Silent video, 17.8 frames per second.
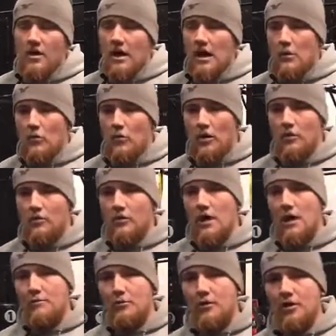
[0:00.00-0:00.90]
And 1
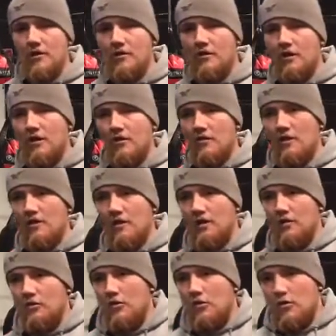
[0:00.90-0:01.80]
rep will consist
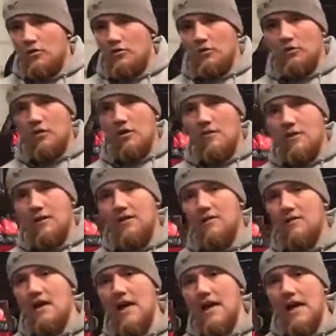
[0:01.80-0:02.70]
of you're holding yourself at
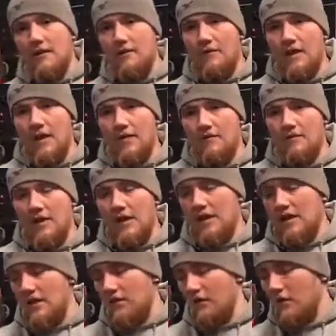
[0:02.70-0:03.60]
the top 5
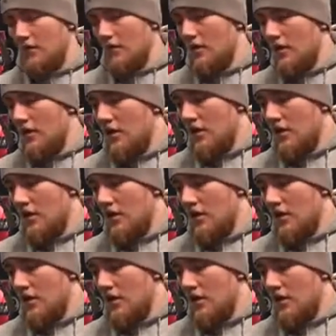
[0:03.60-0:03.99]
seconds,